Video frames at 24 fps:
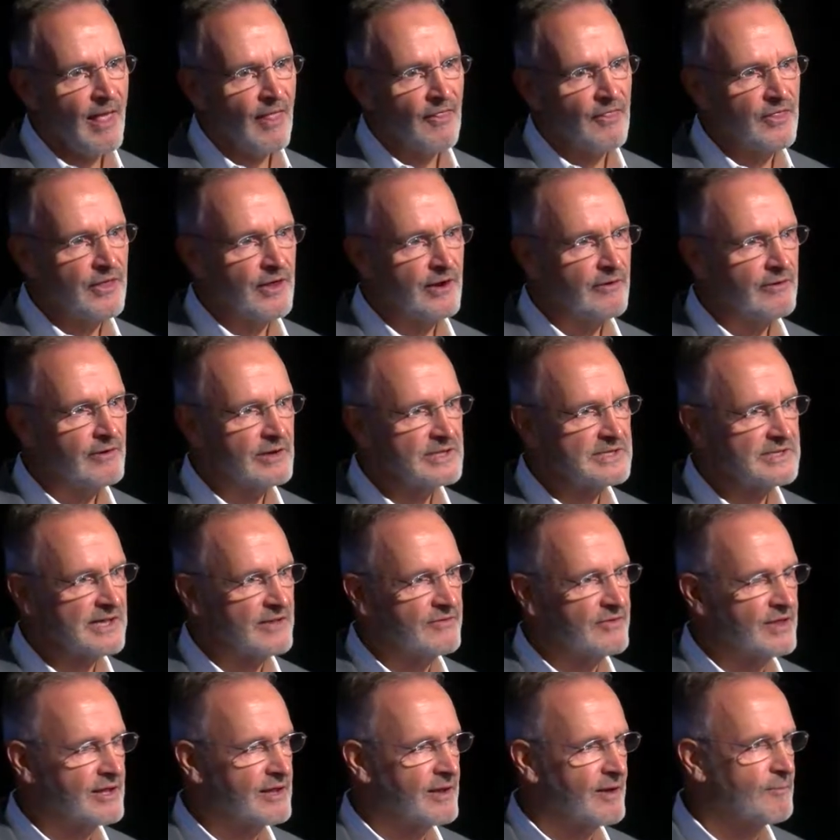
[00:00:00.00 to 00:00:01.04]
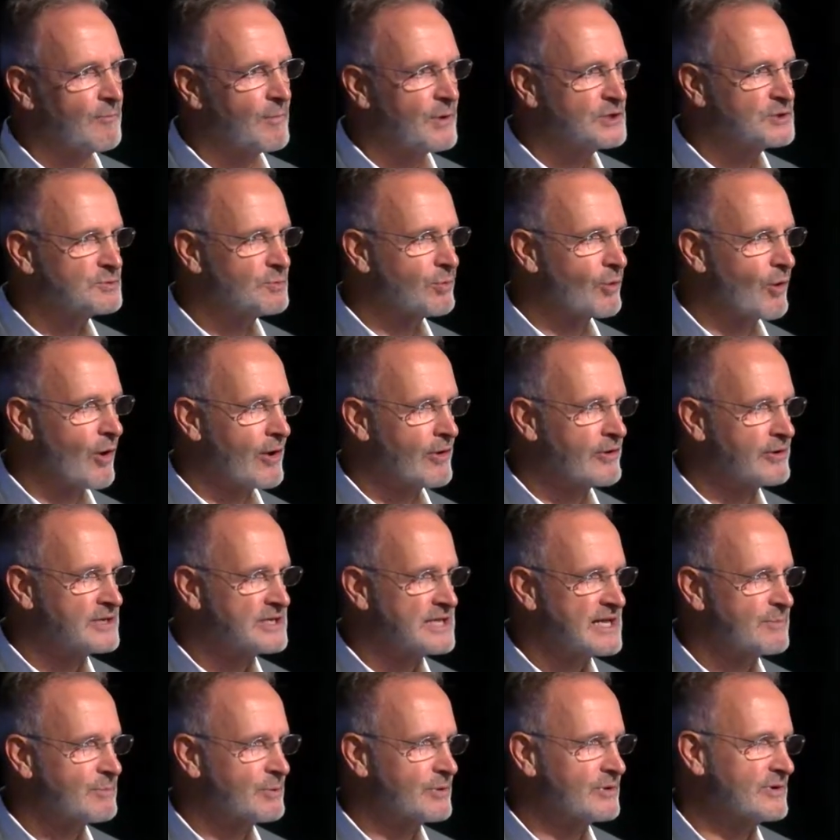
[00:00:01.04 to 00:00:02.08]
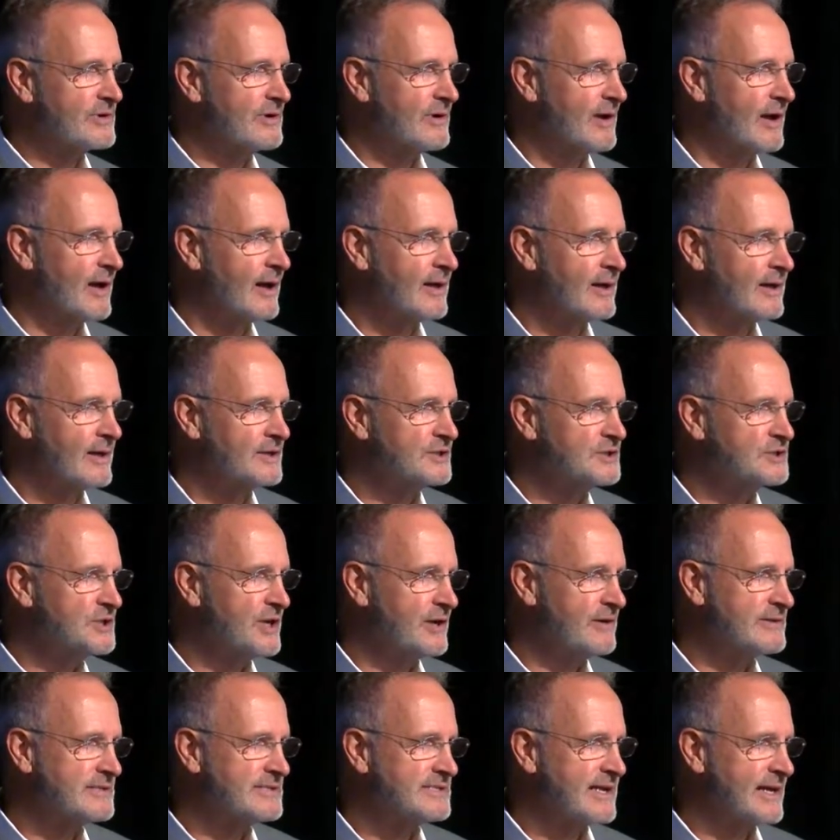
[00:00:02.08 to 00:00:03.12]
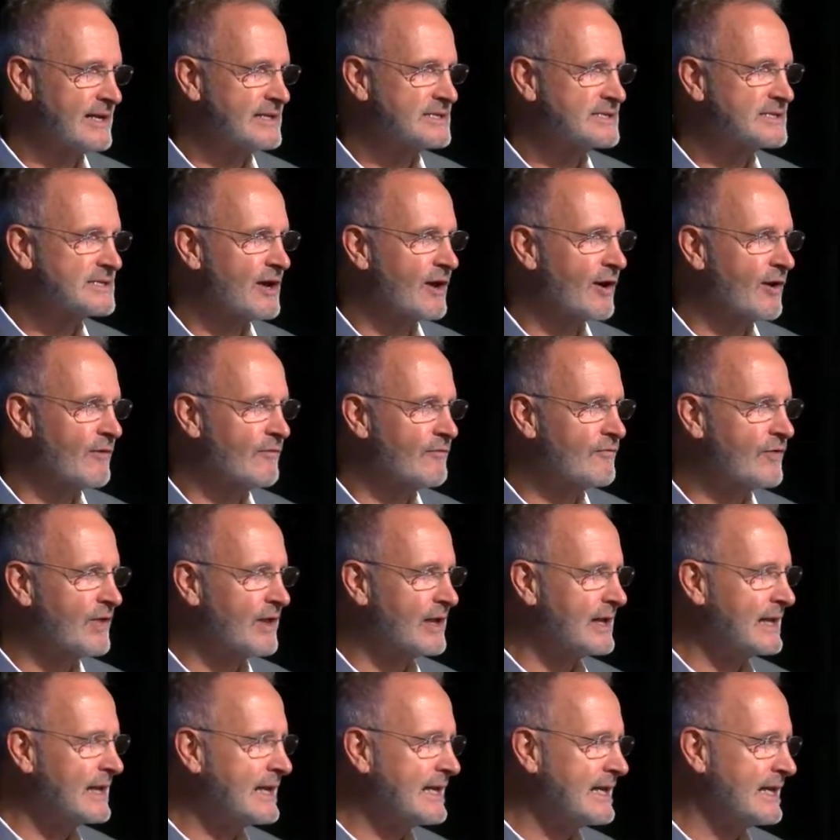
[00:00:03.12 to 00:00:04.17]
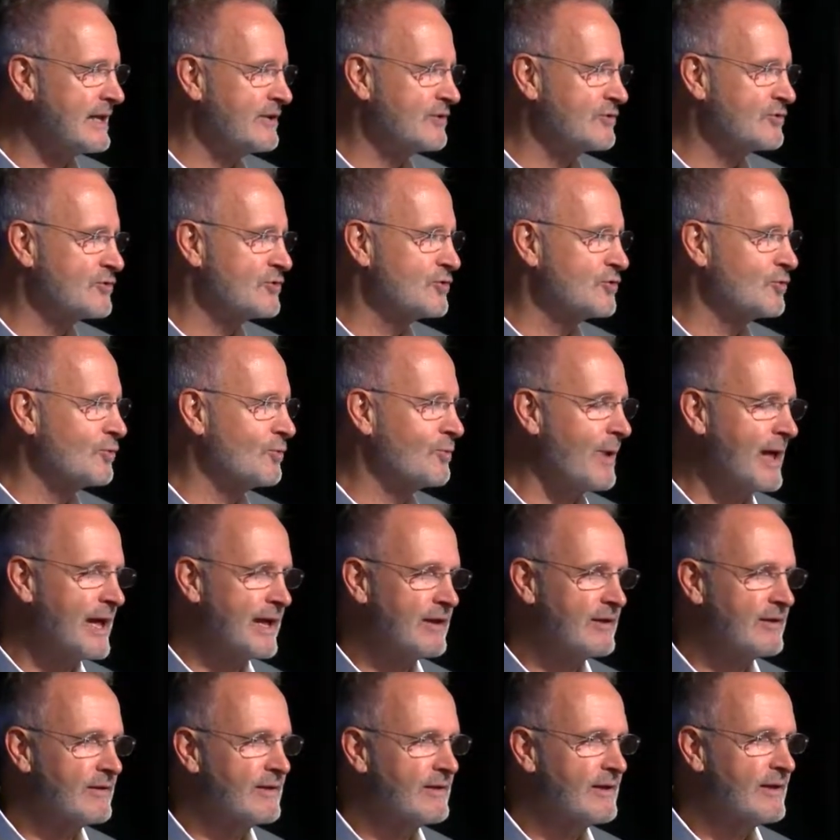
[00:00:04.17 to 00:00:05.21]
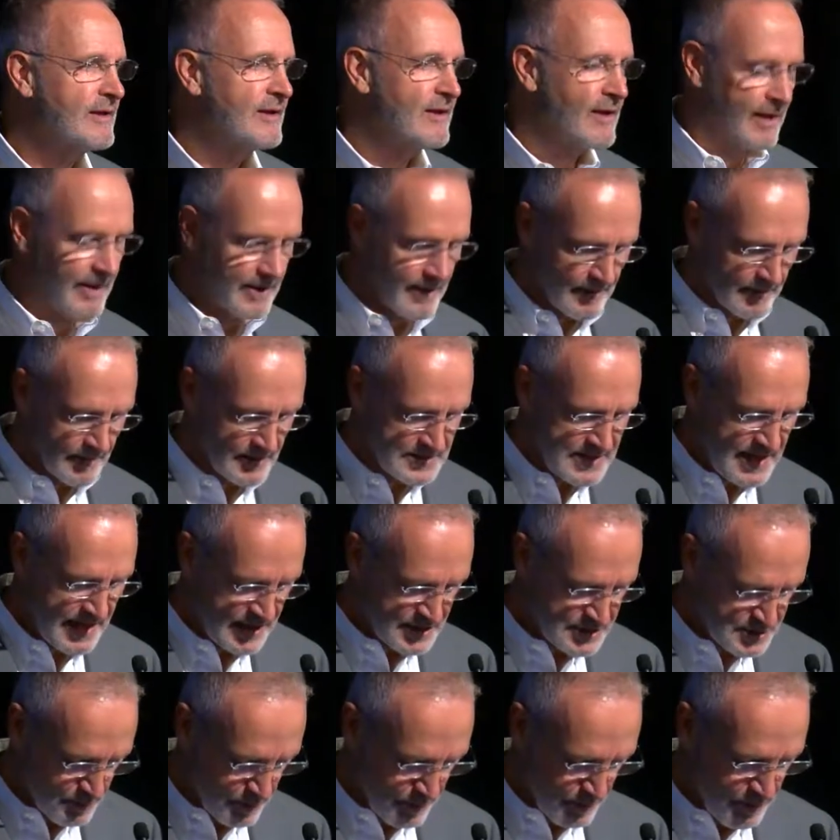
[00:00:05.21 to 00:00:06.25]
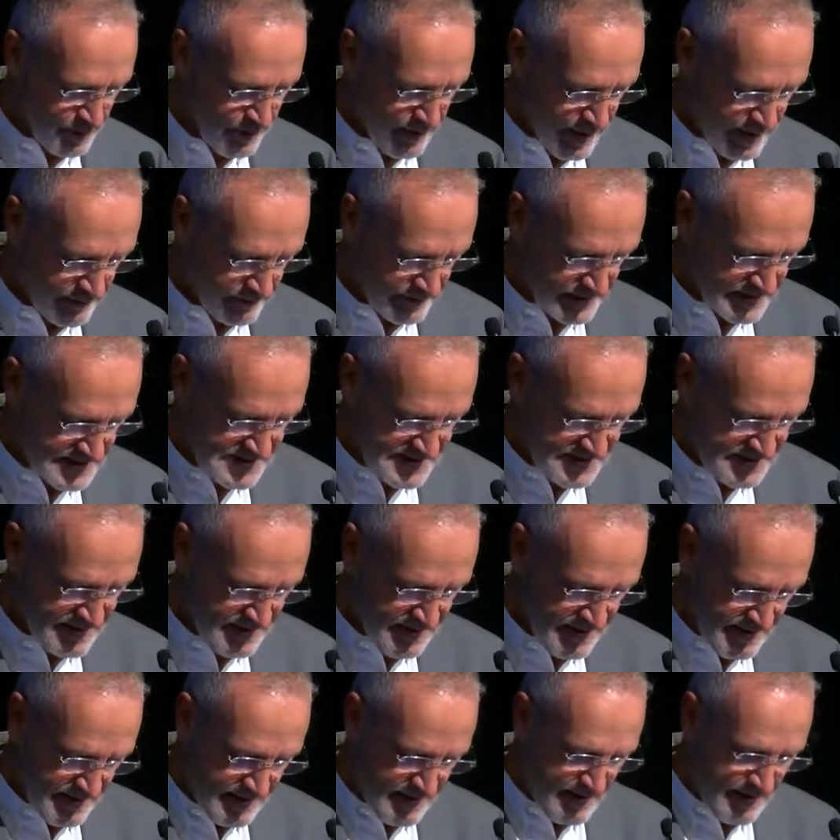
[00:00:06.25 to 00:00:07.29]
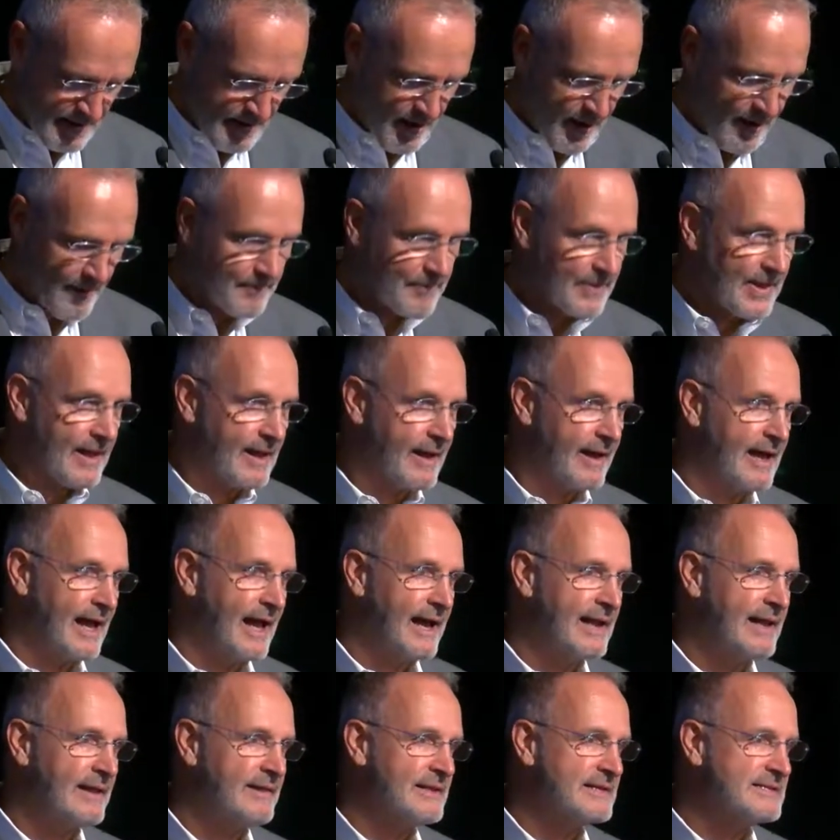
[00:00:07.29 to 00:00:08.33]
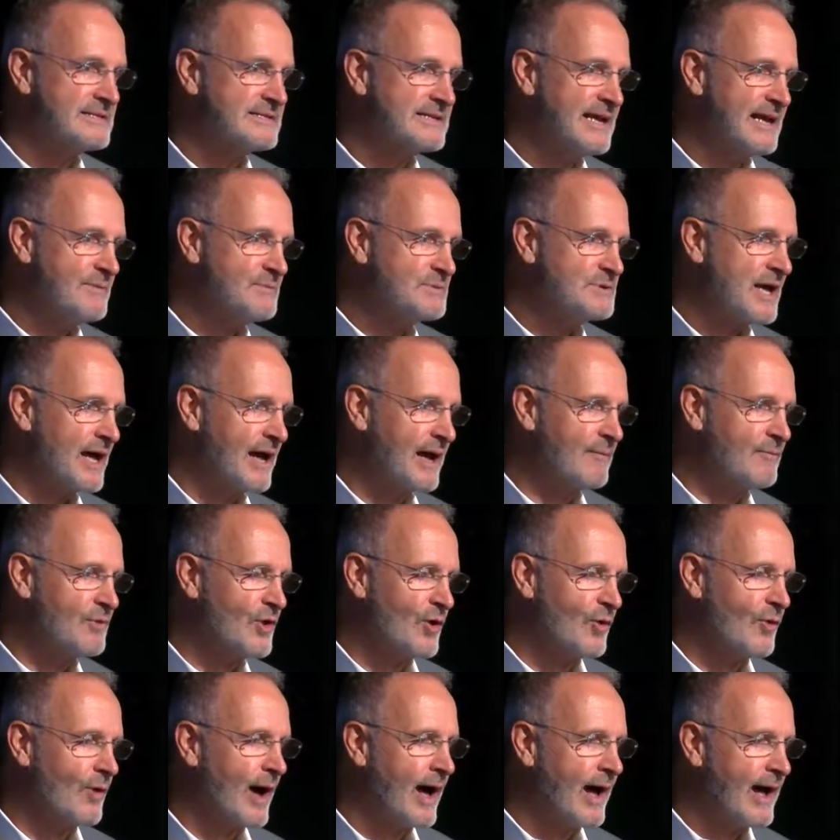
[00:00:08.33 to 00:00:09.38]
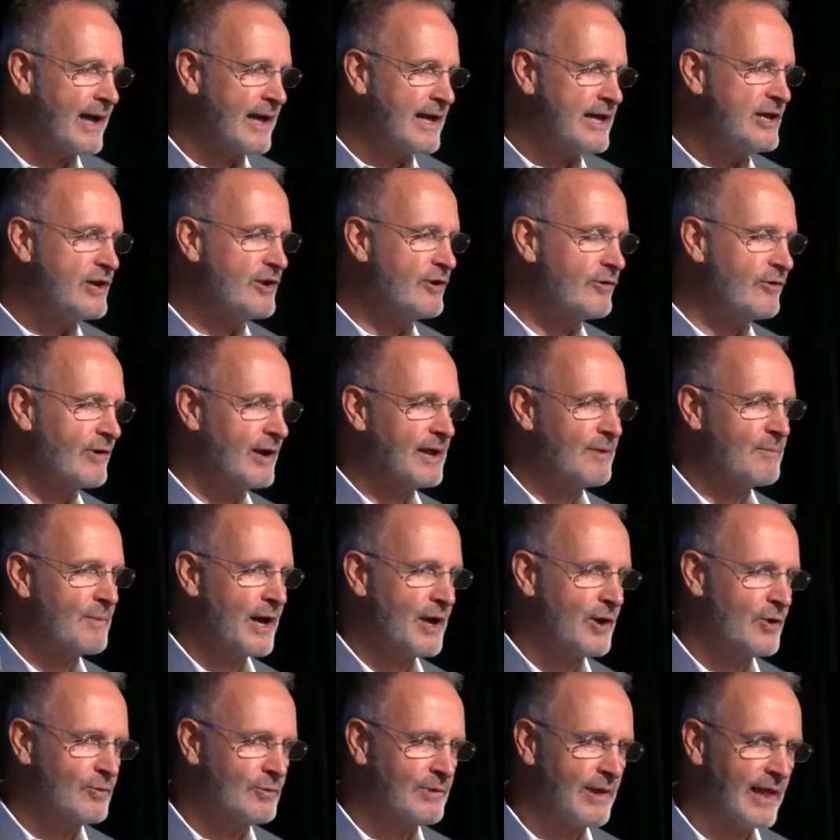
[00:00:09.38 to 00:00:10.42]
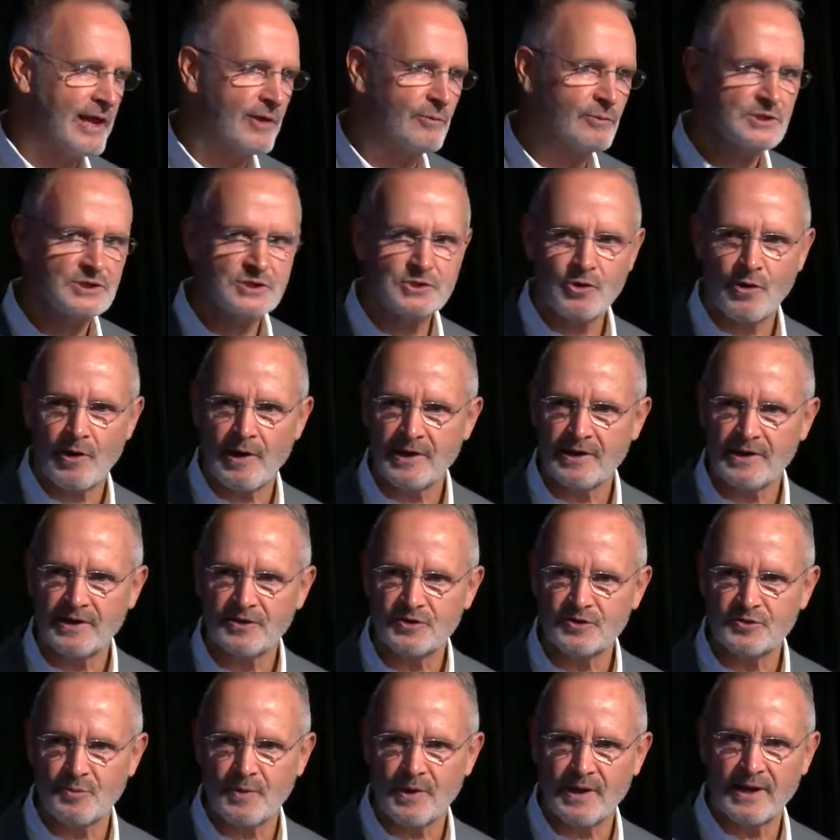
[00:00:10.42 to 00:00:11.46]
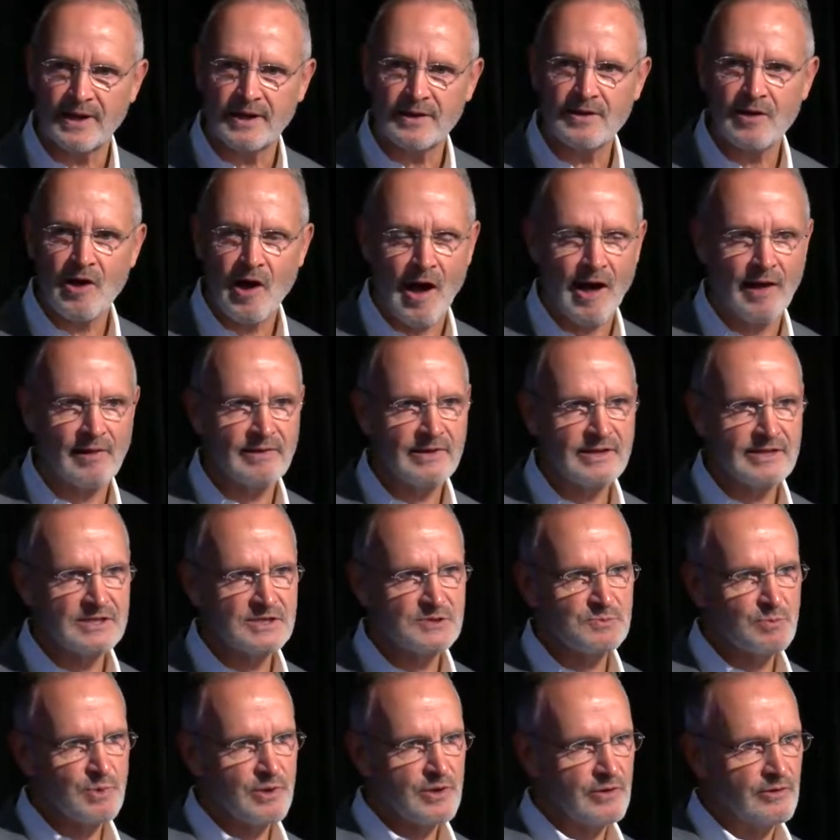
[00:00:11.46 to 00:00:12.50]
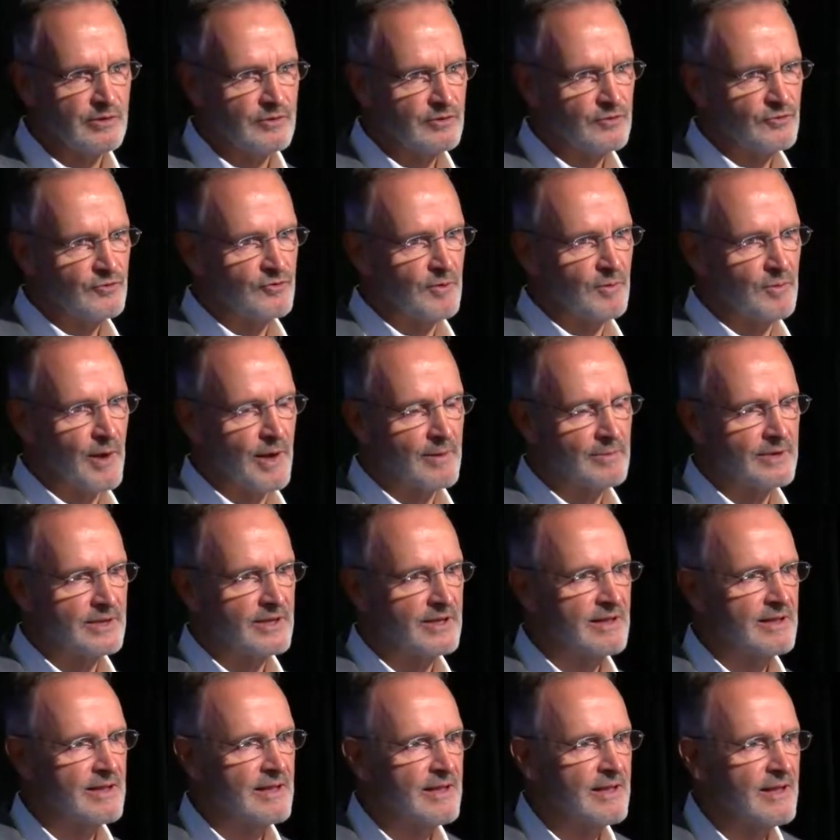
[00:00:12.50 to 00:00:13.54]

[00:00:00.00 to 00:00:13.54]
there is, I think, a much broader, deeper uh, shared sense of the need to make uh, tangible progress. Um, and, and, at the same time, though, I hear in my own language talking to my colleagues, peers, the public,